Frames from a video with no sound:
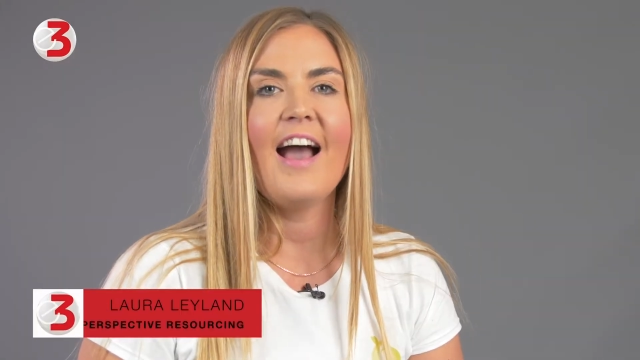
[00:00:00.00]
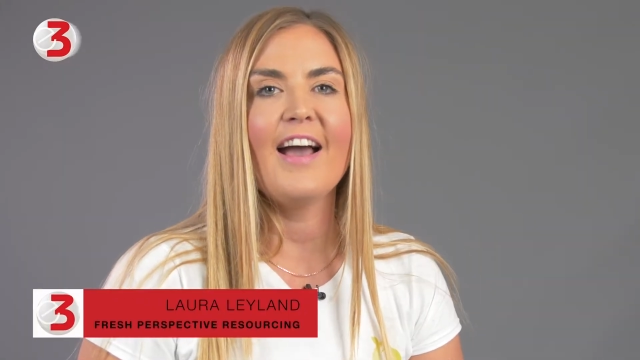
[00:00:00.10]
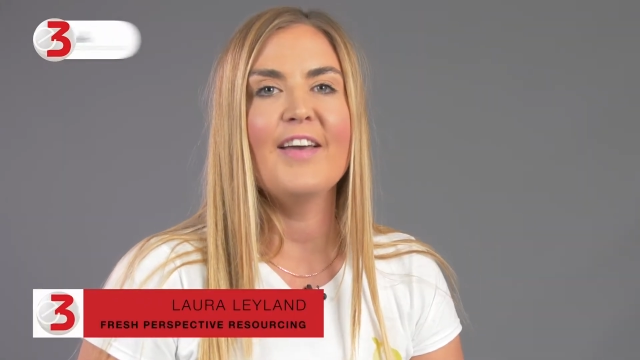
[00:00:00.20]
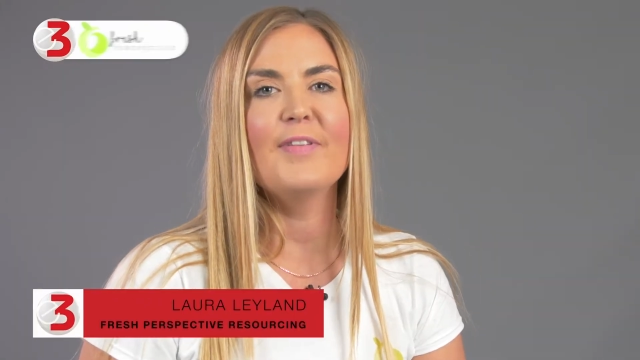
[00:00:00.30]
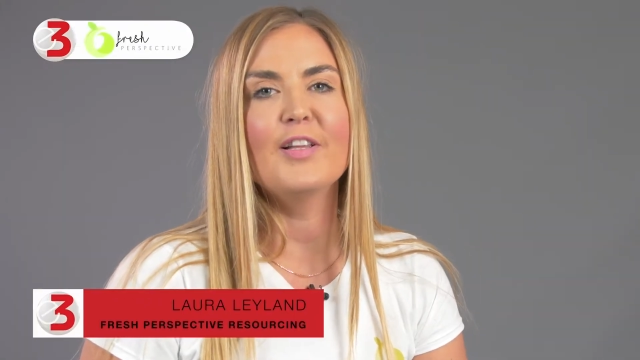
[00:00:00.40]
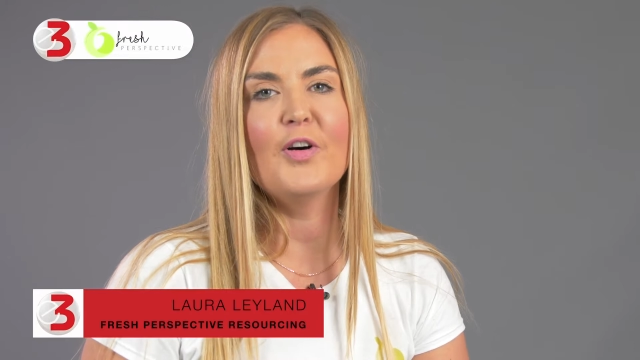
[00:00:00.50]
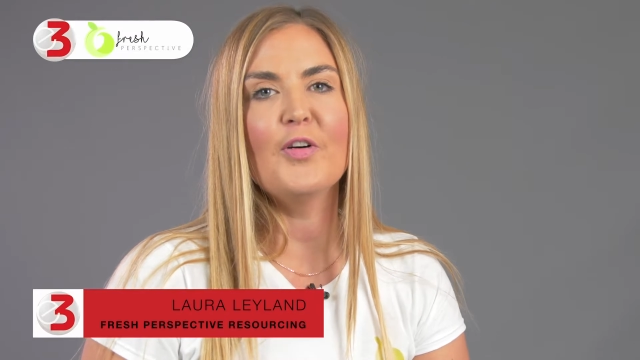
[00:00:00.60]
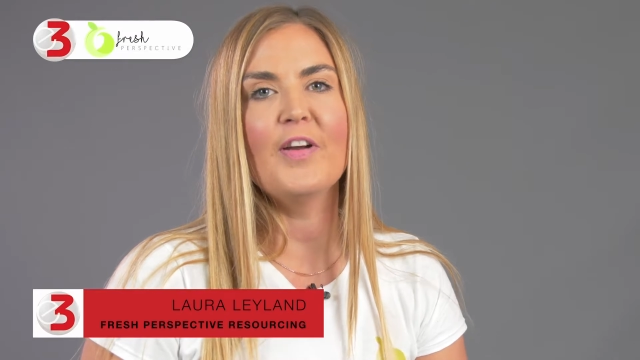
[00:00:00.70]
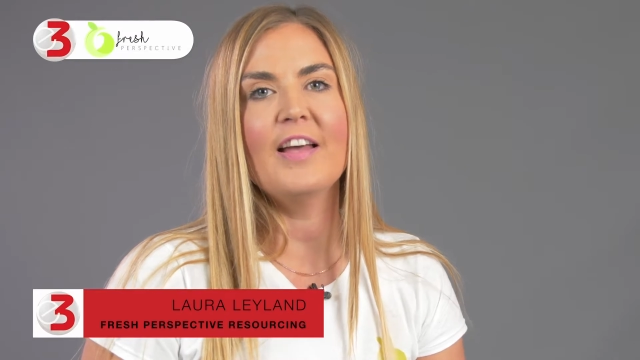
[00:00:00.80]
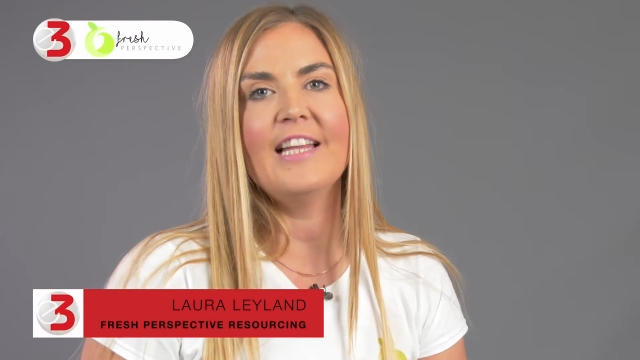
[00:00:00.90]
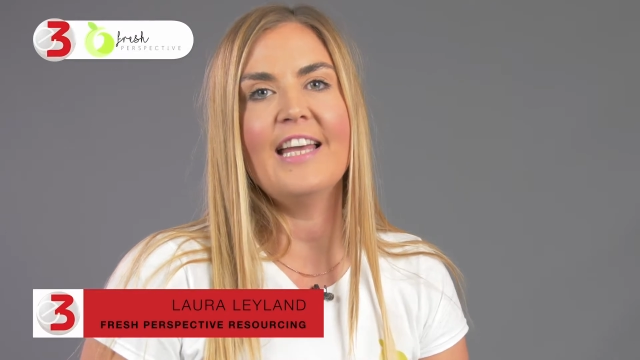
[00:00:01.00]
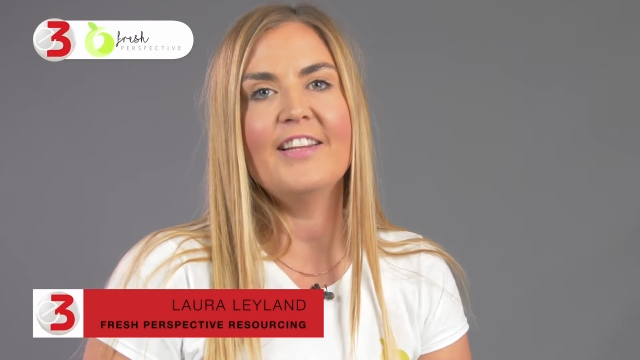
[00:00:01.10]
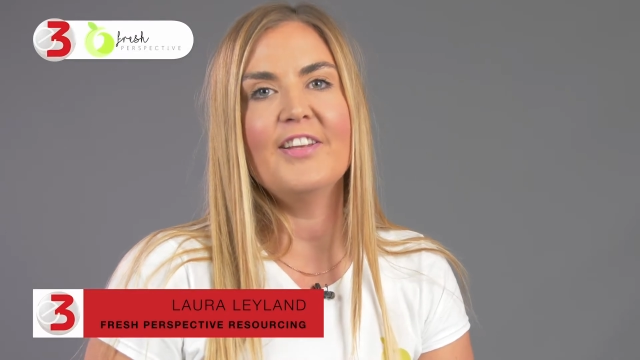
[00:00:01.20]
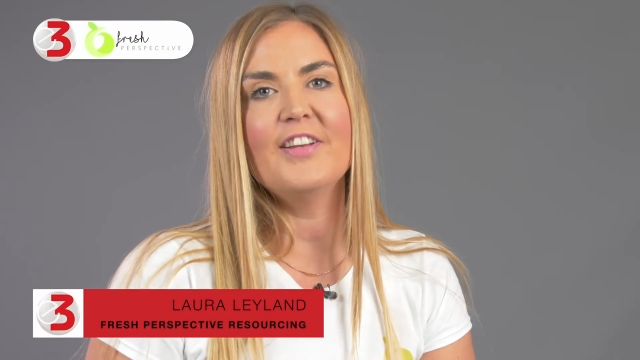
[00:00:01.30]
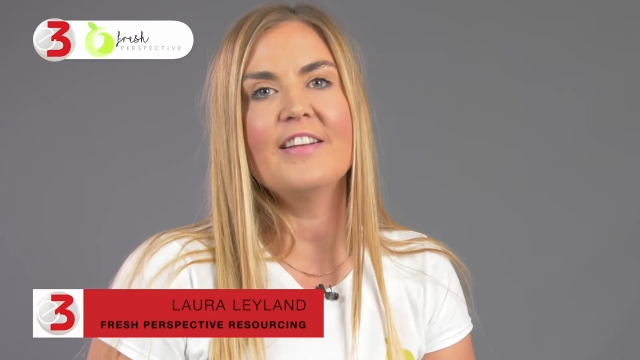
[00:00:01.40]
I'm Laura
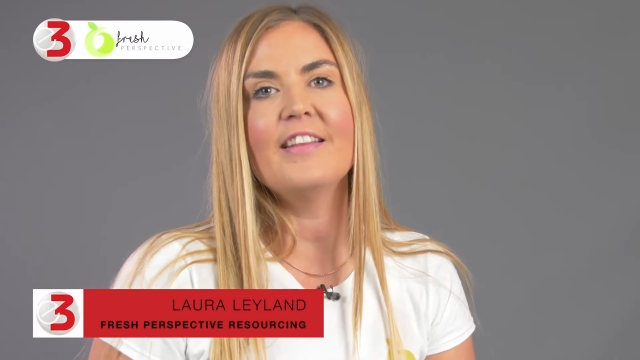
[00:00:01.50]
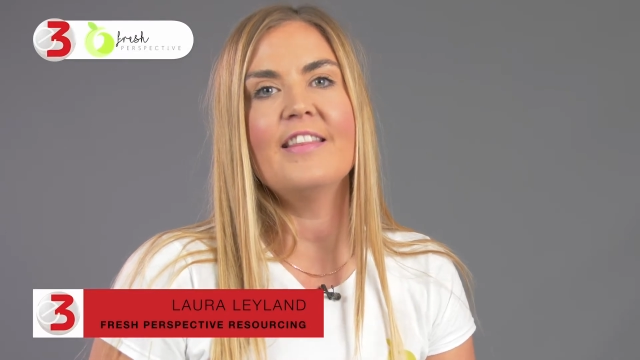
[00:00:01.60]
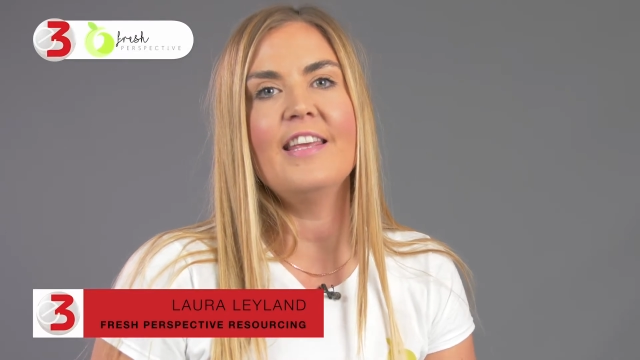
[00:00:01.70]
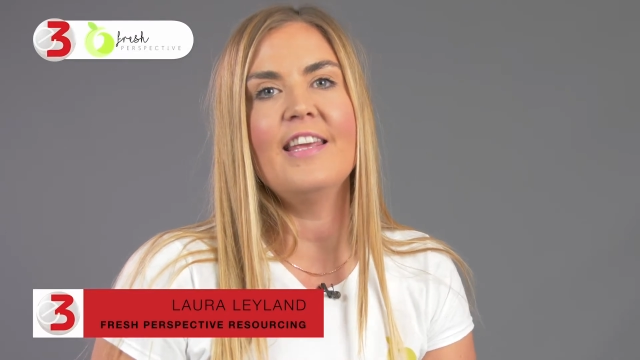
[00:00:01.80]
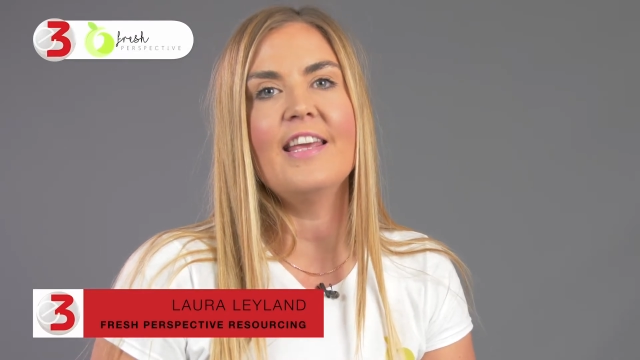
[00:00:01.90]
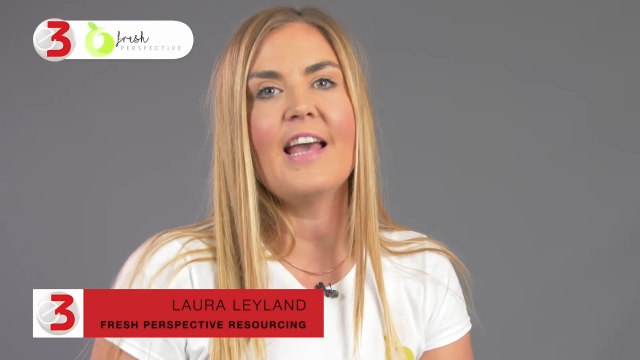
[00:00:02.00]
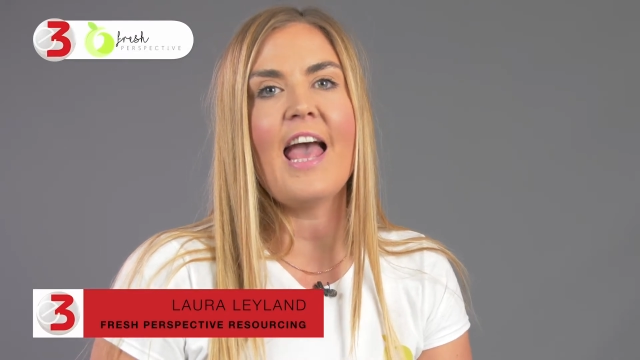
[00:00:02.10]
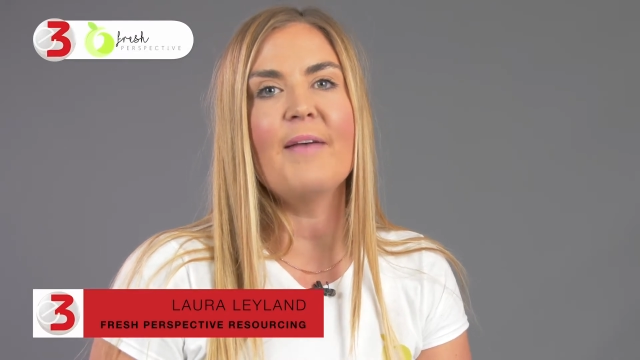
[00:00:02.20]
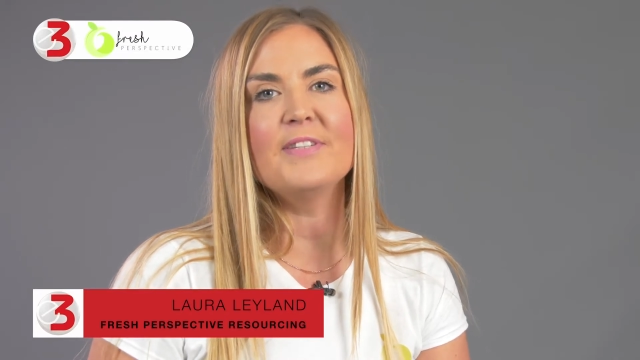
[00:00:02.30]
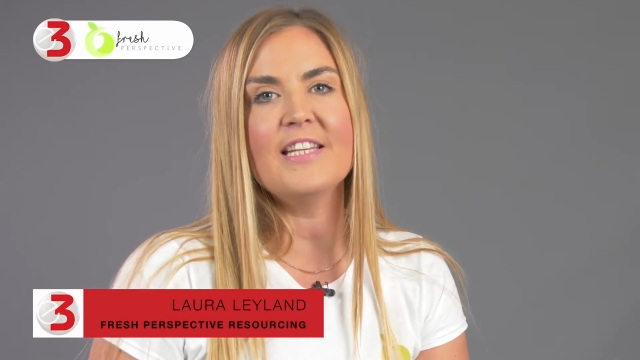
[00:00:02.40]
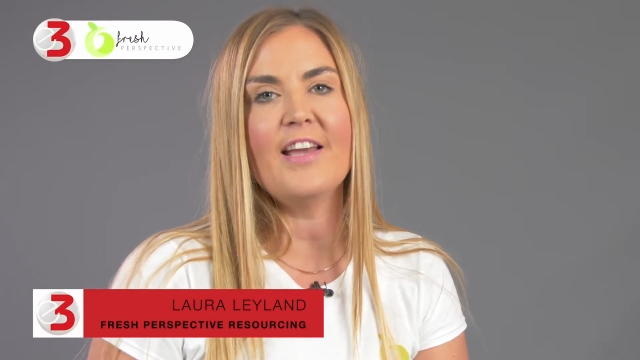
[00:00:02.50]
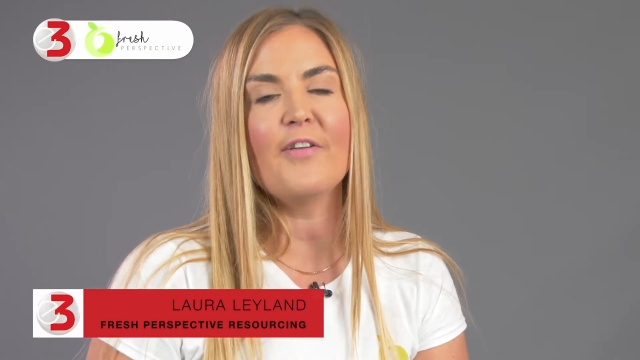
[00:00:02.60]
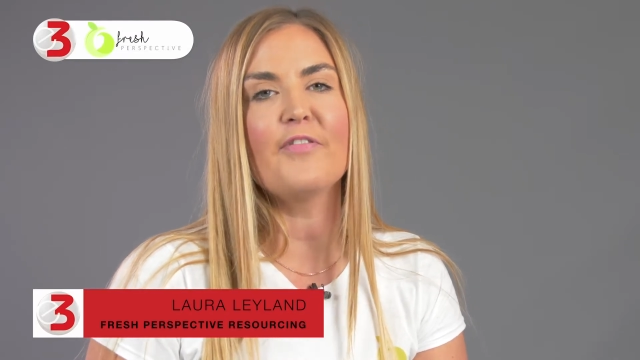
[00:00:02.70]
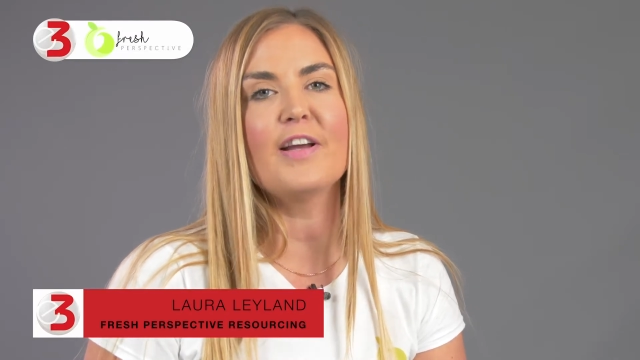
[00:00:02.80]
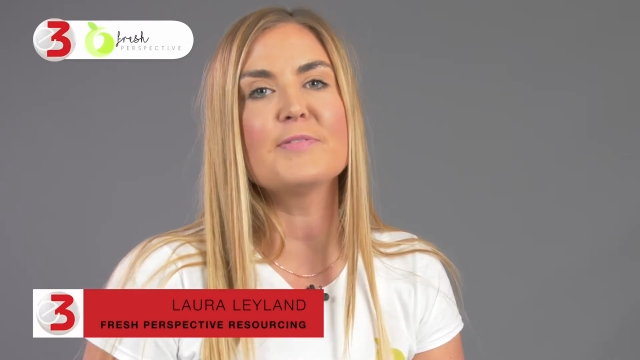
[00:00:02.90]
Leyland, the MD
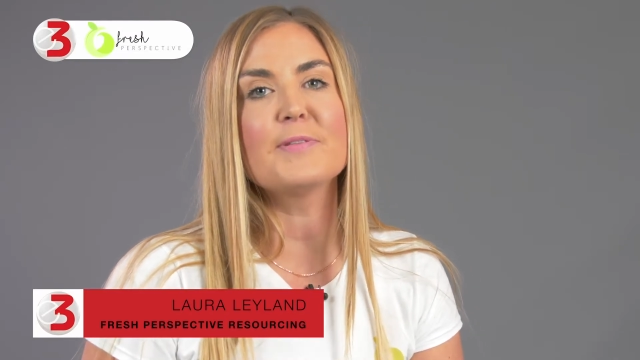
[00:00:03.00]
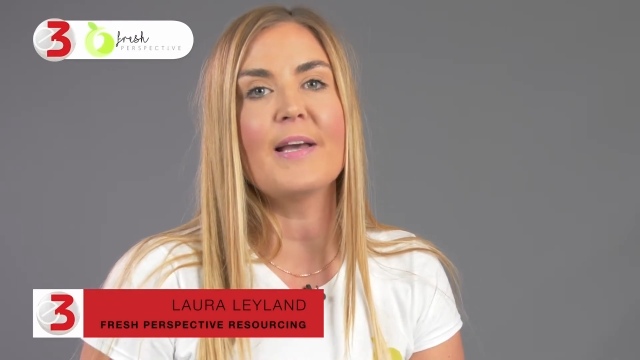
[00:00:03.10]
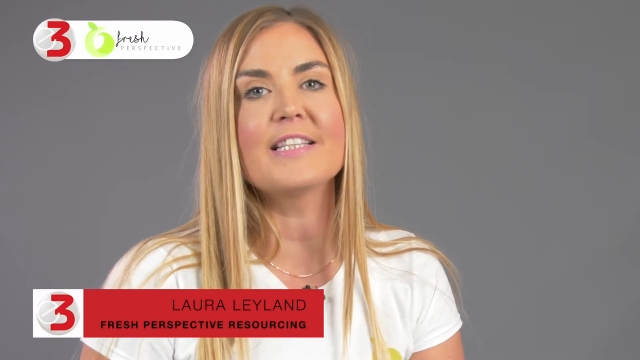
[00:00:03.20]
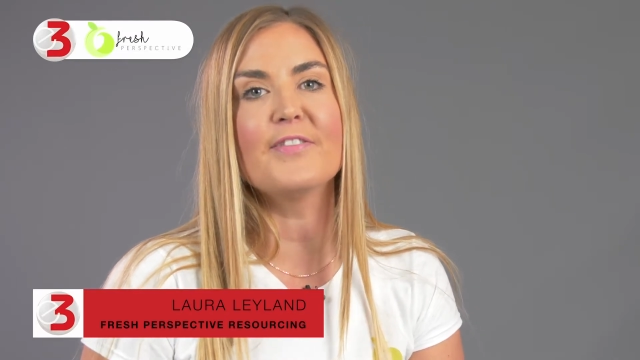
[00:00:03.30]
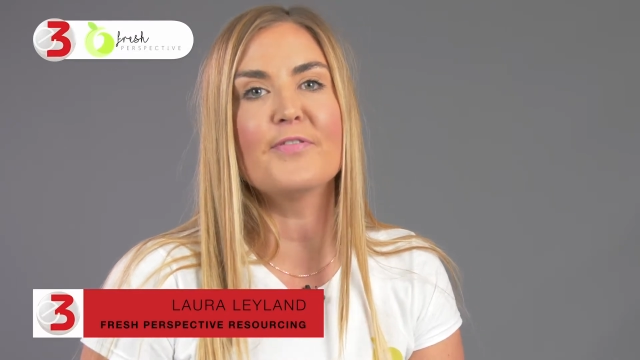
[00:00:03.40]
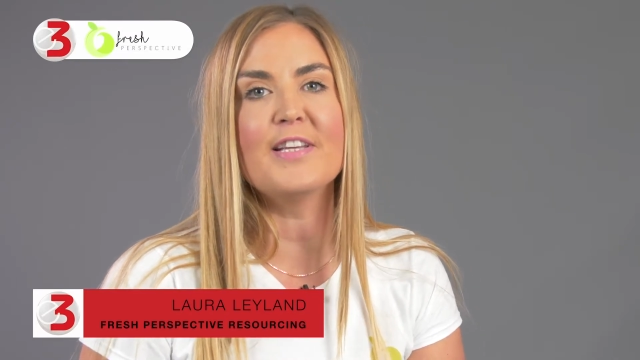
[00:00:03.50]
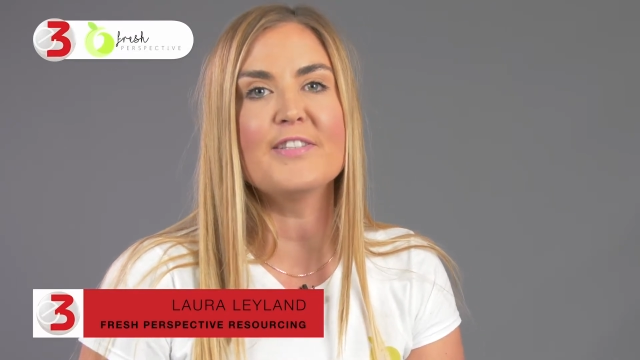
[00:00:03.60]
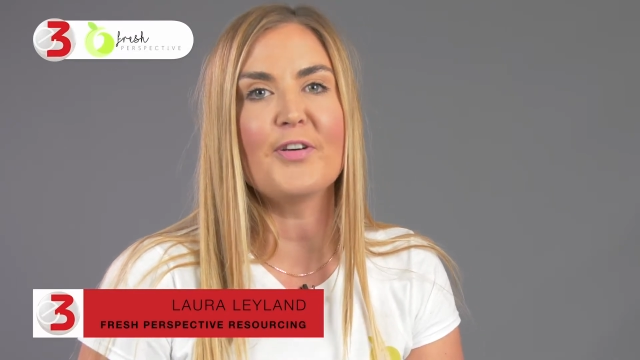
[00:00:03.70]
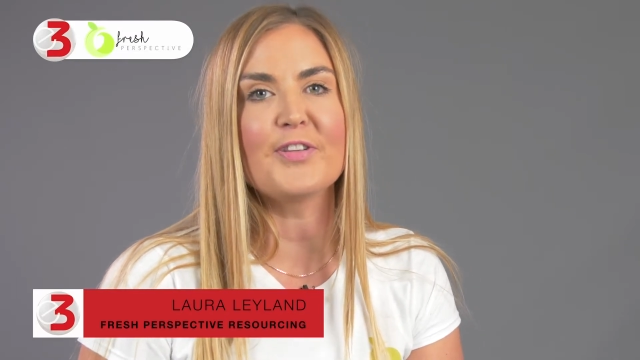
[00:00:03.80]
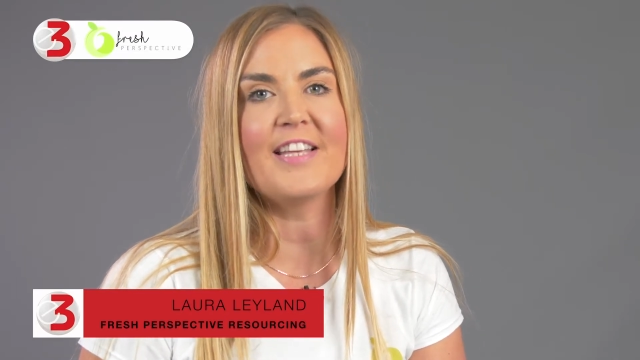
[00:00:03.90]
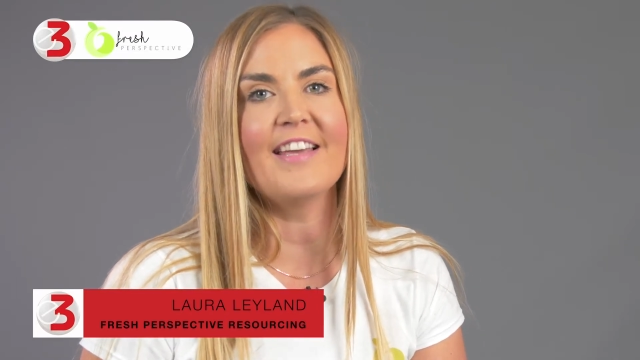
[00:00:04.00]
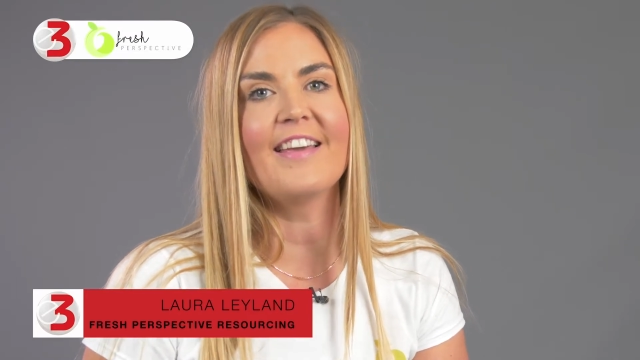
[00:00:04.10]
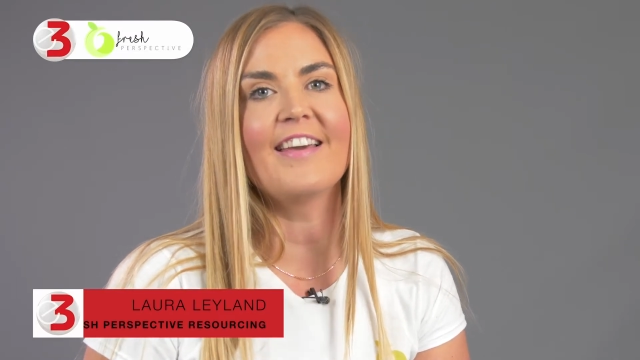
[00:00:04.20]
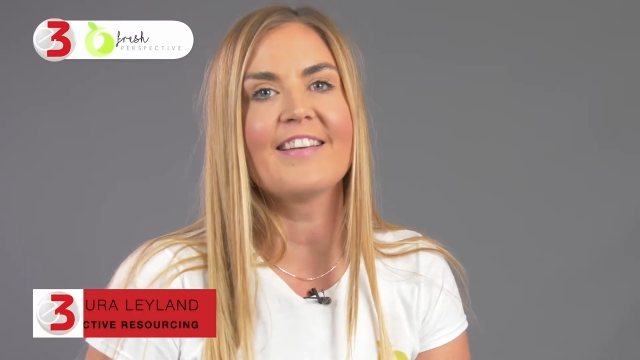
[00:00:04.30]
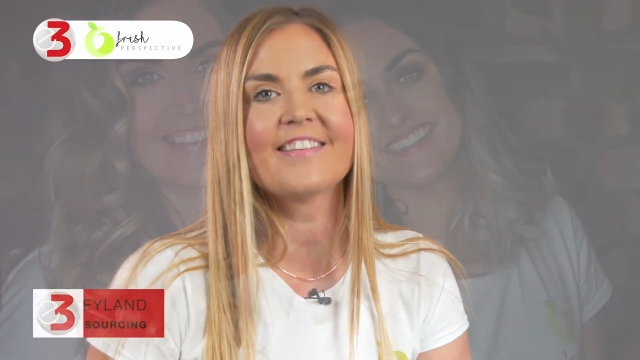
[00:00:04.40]
of Fresh Protective
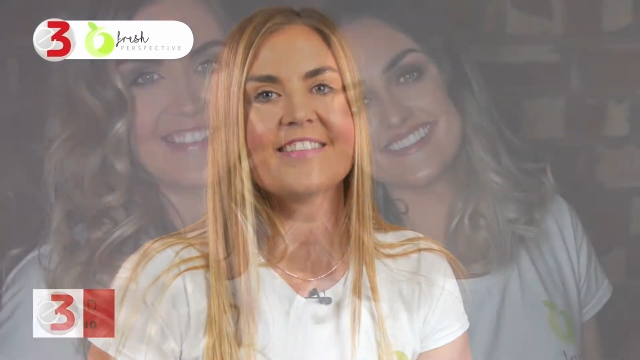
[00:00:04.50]
Resourcing.